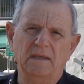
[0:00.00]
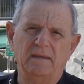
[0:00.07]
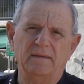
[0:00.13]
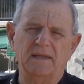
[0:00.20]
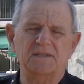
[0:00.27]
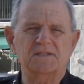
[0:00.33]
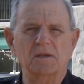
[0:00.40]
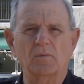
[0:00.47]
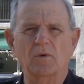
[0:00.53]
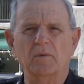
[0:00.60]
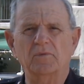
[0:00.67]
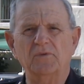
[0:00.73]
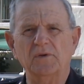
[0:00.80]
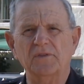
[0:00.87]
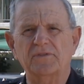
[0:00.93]
that somewhere
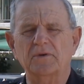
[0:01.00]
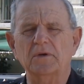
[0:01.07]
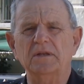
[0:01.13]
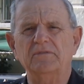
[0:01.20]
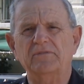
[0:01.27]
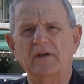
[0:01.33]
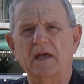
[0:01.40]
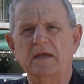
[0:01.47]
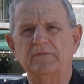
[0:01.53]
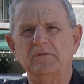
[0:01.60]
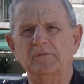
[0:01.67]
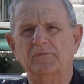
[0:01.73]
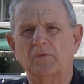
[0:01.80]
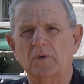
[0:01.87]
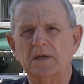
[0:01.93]
between 35
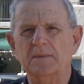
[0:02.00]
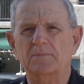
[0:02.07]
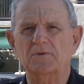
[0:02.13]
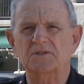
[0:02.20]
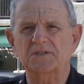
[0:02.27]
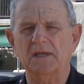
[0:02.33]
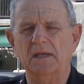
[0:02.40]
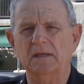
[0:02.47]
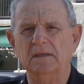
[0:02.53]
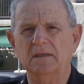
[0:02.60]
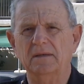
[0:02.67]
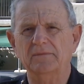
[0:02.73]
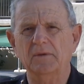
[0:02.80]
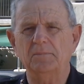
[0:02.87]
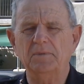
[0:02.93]
and 40%
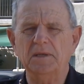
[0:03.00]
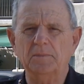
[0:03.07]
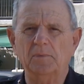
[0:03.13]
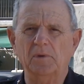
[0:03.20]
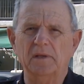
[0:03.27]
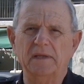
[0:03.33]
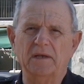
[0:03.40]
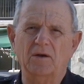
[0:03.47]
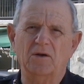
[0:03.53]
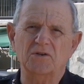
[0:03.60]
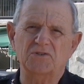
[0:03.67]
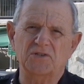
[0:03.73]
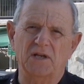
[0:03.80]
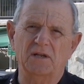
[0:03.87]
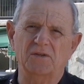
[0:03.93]
of the people in our
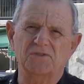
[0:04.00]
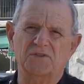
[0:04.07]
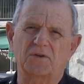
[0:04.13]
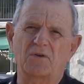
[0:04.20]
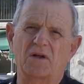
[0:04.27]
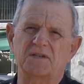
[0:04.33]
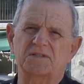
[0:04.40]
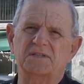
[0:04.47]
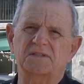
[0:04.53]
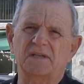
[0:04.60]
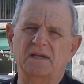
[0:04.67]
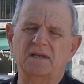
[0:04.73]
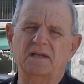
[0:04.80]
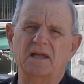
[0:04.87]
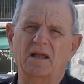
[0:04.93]
jails across the
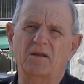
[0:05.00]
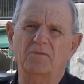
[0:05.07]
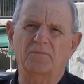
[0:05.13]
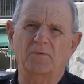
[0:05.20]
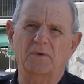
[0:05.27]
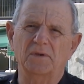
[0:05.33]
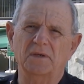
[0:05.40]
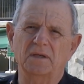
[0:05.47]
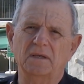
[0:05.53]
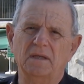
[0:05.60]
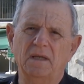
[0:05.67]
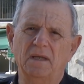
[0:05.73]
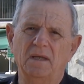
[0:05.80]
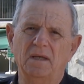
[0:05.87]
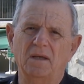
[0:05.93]
state of California
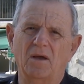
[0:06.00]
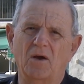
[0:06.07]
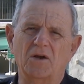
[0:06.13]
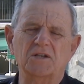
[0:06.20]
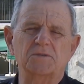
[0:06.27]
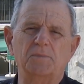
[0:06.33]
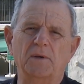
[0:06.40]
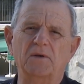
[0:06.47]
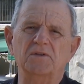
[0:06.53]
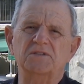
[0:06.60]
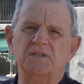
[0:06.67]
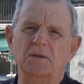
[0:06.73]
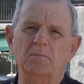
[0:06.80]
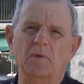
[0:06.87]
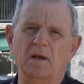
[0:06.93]
are
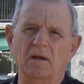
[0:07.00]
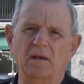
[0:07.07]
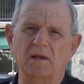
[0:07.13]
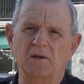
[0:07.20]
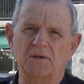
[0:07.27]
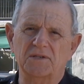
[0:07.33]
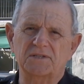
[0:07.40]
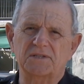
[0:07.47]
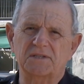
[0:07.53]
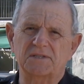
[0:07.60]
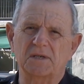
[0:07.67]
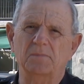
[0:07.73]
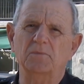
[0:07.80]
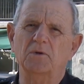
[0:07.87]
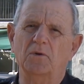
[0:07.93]
experiencing mental illness to
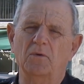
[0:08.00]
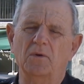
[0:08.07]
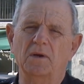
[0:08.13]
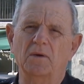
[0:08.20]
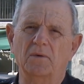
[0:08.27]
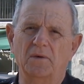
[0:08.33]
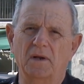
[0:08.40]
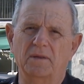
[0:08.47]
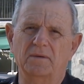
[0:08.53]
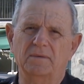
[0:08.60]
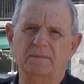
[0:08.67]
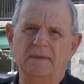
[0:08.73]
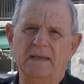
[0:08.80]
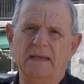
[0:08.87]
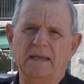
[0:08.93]
some degree or another.
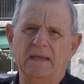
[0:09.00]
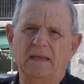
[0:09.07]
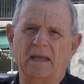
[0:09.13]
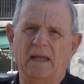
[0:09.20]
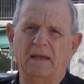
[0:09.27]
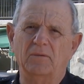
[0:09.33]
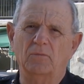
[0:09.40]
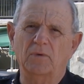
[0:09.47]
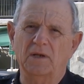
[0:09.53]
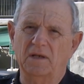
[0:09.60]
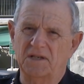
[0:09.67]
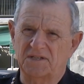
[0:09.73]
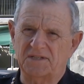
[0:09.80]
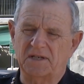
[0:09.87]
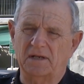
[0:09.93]
And
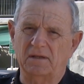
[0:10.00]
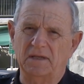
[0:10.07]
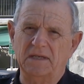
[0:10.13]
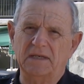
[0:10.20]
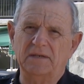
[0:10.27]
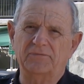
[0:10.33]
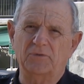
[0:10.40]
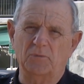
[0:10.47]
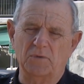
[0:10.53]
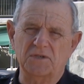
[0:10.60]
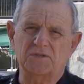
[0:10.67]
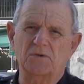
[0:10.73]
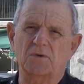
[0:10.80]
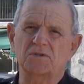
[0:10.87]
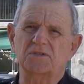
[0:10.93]
realistically, if the
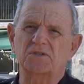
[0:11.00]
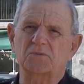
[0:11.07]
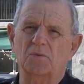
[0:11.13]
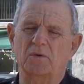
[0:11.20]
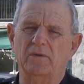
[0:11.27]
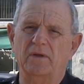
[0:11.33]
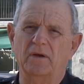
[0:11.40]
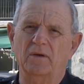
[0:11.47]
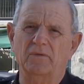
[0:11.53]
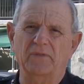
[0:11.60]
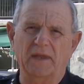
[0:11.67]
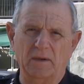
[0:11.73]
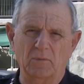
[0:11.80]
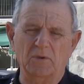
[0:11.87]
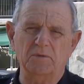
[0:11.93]
resources were there,
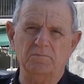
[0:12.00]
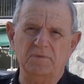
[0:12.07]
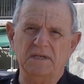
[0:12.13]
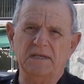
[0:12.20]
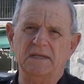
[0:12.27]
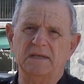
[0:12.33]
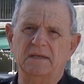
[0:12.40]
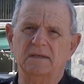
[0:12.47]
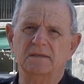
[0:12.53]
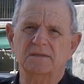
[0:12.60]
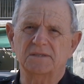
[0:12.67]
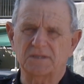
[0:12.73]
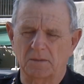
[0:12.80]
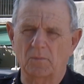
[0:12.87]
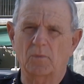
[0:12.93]
they would be
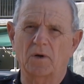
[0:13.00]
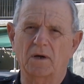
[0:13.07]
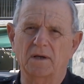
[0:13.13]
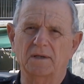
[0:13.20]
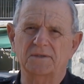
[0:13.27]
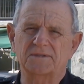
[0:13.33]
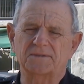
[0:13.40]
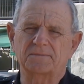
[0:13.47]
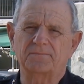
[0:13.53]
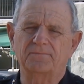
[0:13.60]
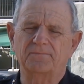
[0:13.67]
somewhere else.